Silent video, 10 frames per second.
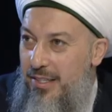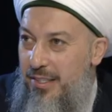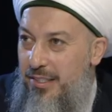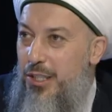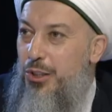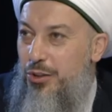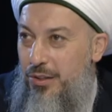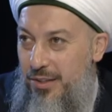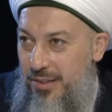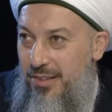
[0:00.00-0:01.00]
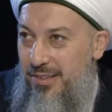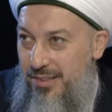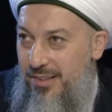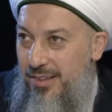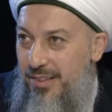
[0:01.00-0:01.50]
teacher.
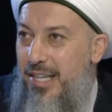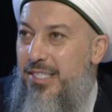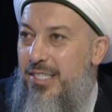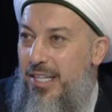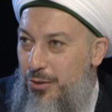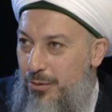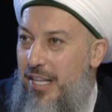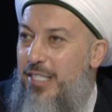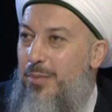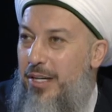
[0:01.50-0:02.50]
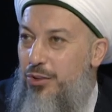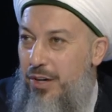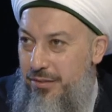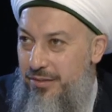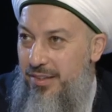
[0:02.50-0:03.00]
That's my drive.
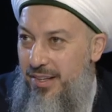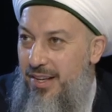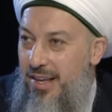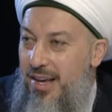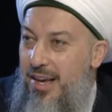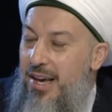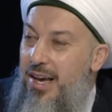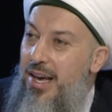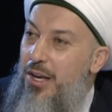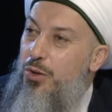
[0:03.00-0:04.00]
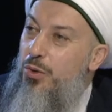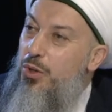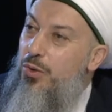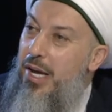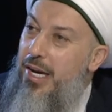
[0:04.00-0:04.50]
You
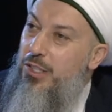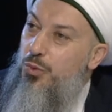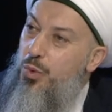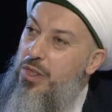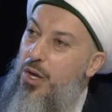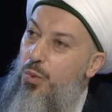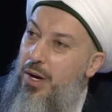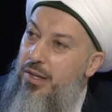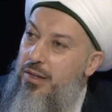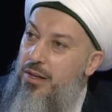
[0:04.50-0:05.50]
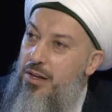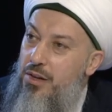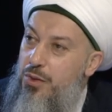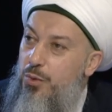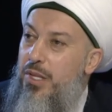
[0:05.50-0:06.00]
unite with the one
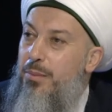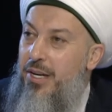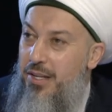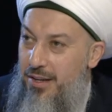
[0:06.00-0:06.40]
through the many.